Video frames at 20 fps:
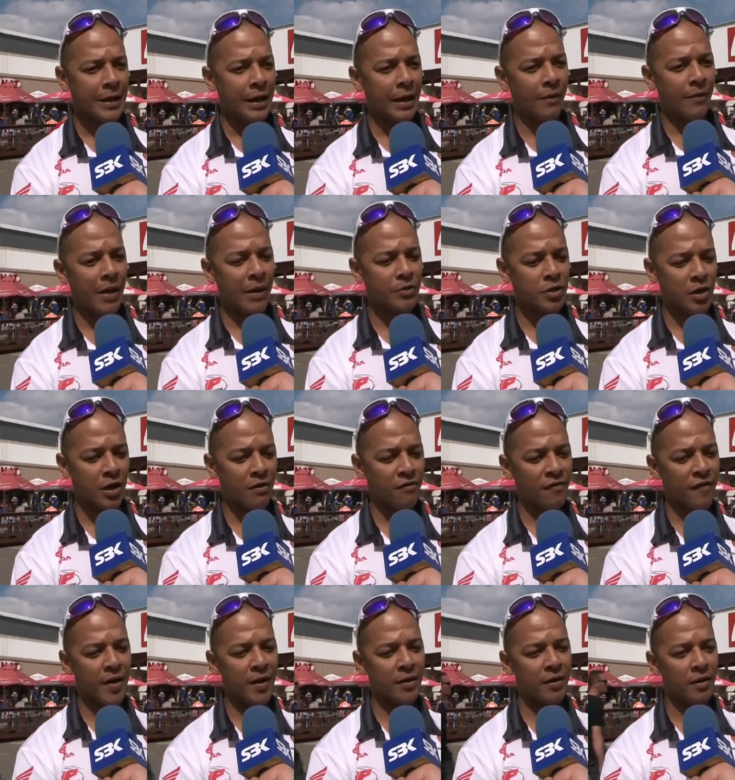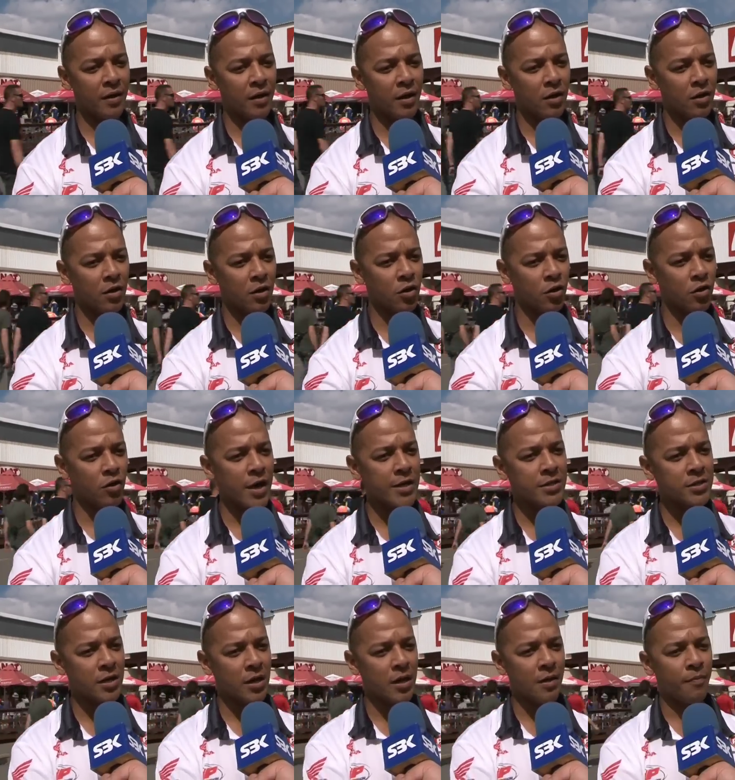I'm trying to find a good
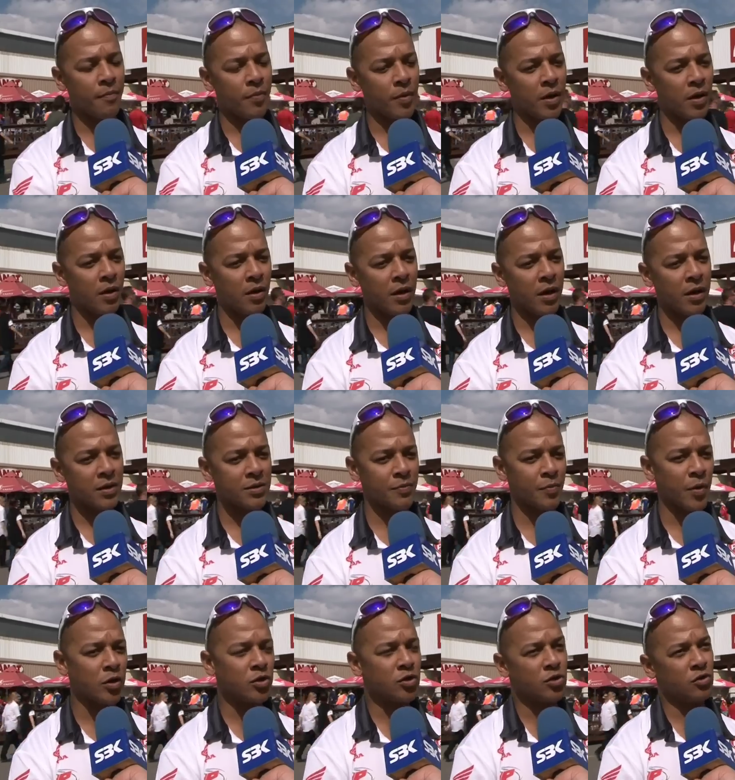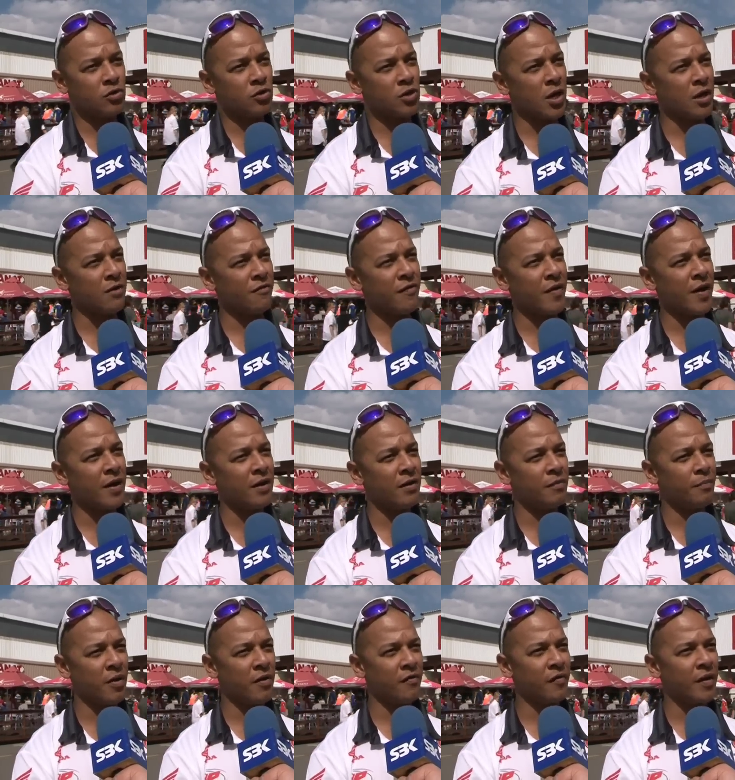race setup as opposed to trying to find
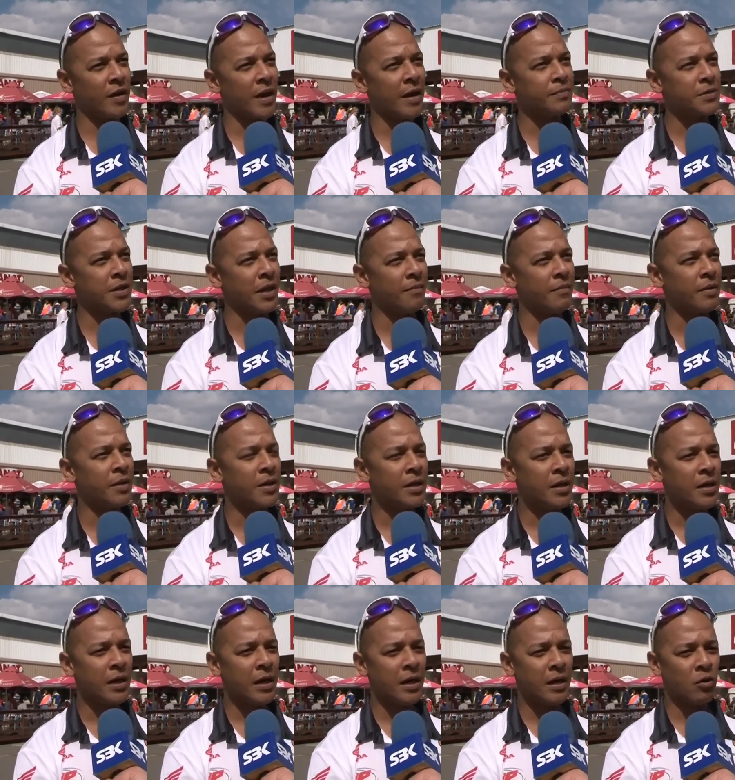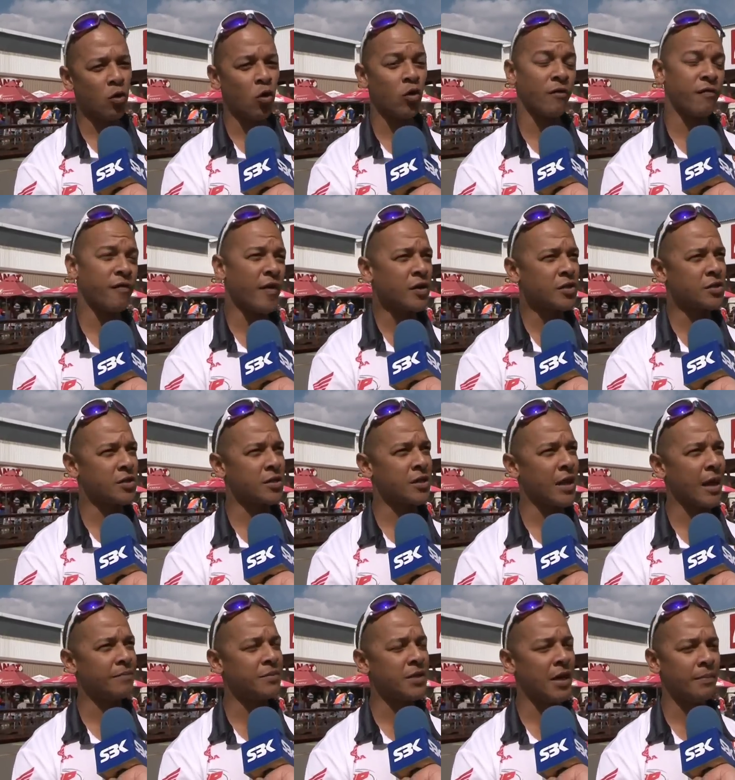a perfect lap time or the fastest
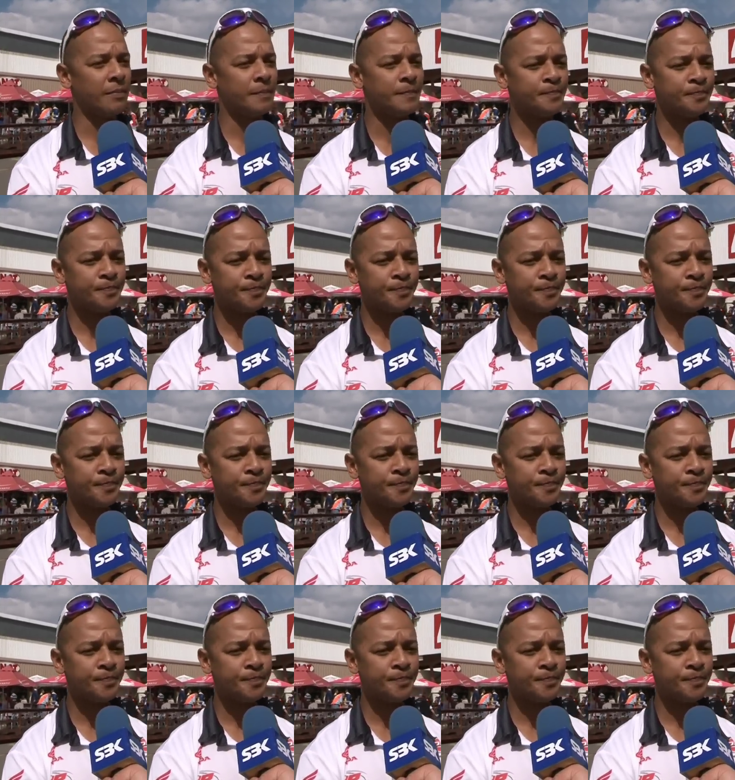lap time.